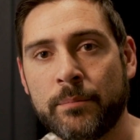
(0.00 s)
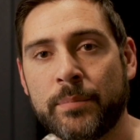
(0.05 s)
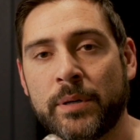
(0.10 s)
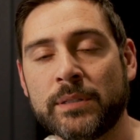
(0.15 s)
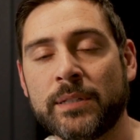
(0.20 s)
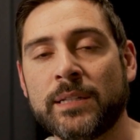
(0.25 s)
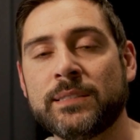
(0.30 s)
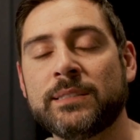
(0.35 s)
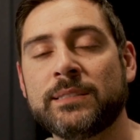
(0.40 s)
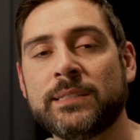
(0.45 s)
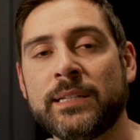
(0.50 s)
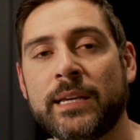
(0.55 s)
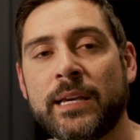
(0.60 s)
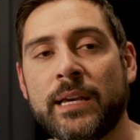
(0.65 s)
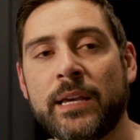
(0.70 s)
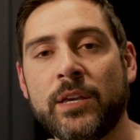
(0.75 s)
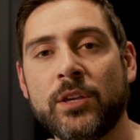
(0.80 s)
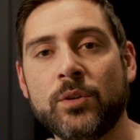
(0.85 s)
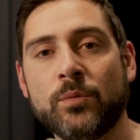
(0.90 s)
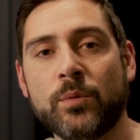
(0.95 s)
But let's
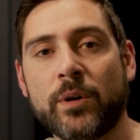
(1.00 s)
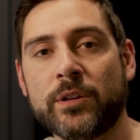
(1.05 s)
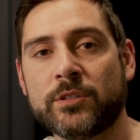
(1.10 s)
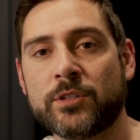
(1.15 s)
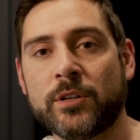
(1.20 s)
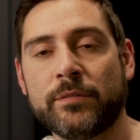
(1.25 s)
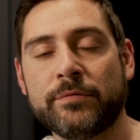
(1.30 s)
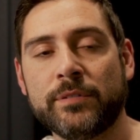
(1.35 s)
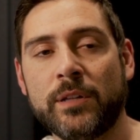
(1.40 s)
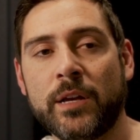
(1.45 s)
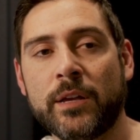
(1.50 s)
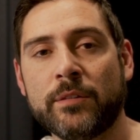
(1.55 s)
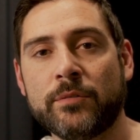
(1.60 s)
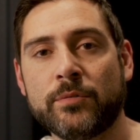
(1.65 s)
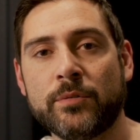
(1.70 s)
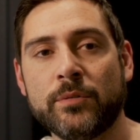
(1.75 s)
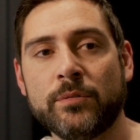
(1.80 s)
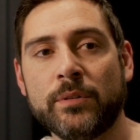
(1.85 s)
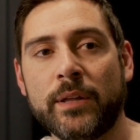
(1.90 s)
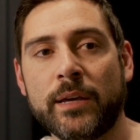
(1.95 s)
say you want to start flying
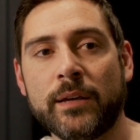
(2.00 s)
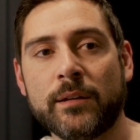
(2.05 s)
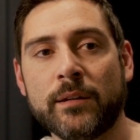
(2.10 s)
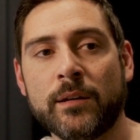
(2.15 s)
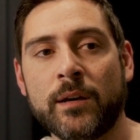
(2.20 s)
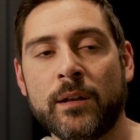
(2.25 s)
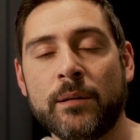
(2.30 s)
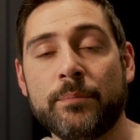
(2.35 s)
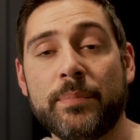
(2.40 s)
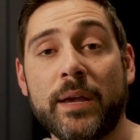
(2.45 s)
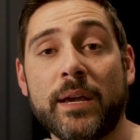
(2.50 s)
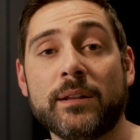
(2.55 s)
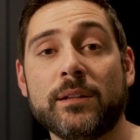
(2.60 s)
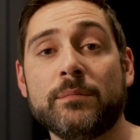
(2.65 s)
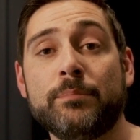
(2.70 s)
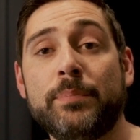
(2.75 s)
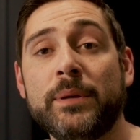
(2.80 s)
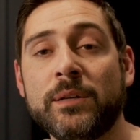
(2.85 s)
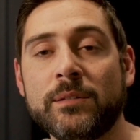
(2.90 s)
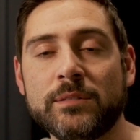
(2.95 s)
through like an
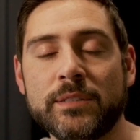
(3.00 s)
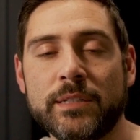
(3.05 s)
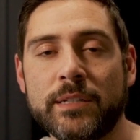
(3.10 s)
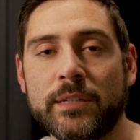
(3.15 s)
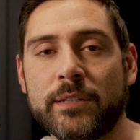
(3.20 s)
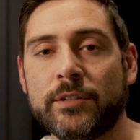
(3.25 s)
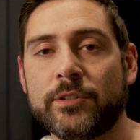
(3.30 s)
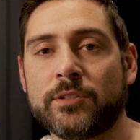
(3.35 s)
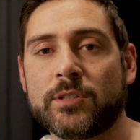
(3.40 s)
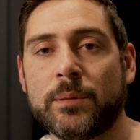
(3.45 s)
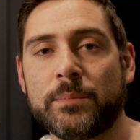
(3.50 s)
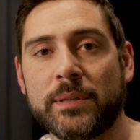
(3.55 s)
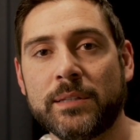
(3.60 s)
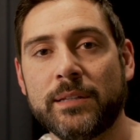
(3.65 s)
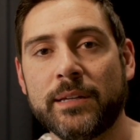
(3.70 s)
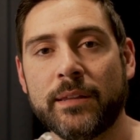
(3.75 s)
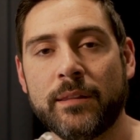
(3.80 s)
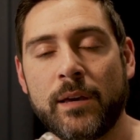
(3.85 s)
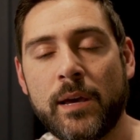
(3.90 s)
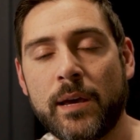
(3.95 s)
abandoned building or
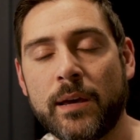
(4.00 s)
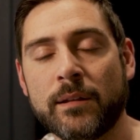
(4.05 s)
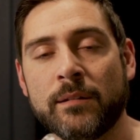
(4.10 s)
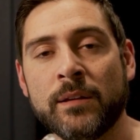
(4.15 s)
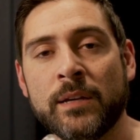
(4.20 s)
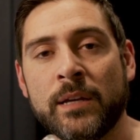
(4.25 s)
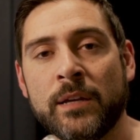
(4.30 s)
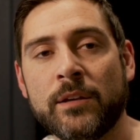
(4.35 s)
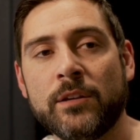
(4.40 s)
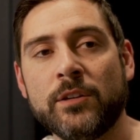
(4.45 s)
something like that.